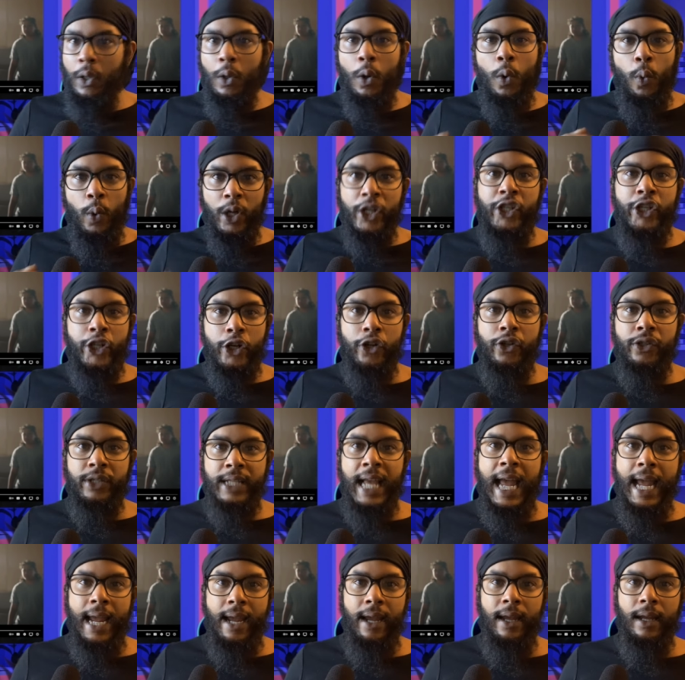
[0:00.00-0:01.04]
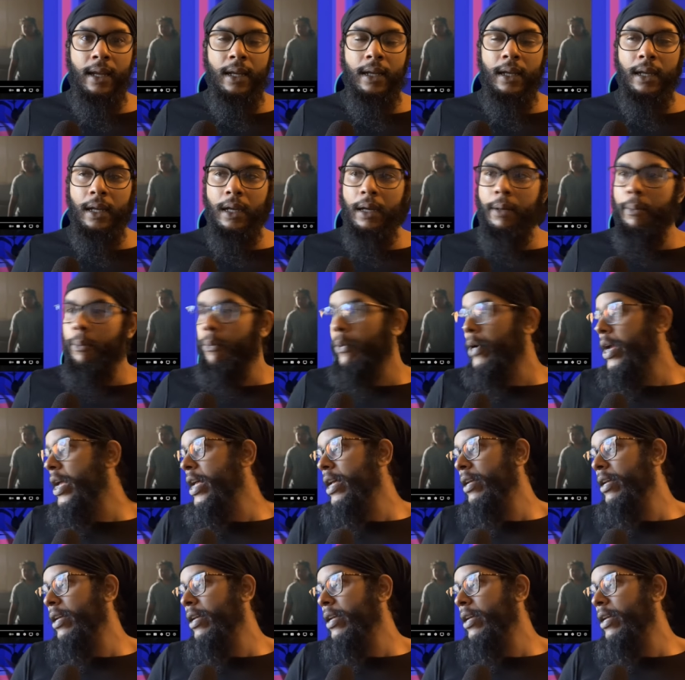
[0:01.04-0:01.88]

what you're saying. Bruh.